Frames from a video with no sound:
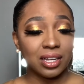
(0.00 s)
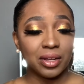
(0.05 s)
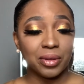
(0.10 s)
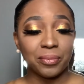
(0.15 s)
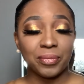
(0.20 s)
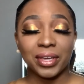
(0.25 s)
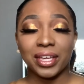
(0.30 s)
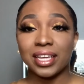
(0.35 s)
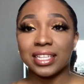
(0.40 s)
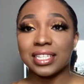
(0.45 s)

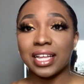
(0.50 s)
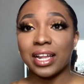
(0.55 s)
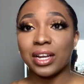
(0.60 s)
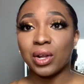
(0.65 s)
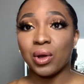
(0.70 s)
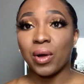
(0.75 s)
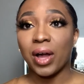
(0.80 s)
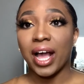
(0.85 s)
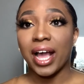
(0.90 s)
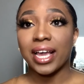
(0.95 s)
Because I
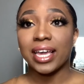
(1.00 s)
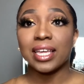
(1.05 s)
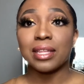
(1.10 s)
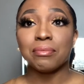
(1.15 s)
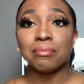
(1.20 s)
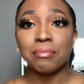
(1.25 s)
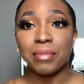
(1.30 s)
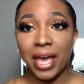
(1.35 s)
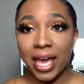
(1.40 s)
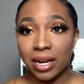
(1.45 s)
know I can
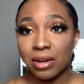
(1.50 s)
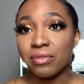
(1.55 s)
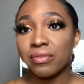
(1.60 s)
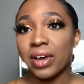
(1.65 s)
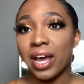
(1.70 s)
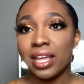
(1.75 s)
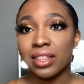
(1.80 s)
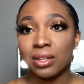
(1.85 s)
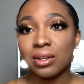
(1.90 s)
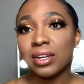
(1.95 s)

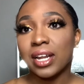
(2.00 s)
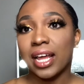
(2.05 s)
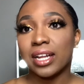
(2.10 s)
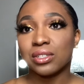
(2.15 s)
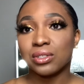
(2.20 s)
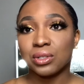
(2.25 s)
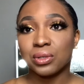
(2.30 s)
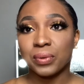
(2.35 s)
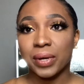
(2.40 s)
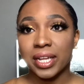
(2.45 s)
mattify the
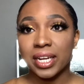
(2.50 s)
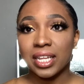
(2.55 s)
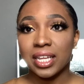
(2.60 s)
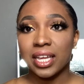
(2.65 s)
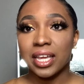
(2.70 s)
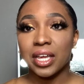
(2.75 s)
Natural Radiant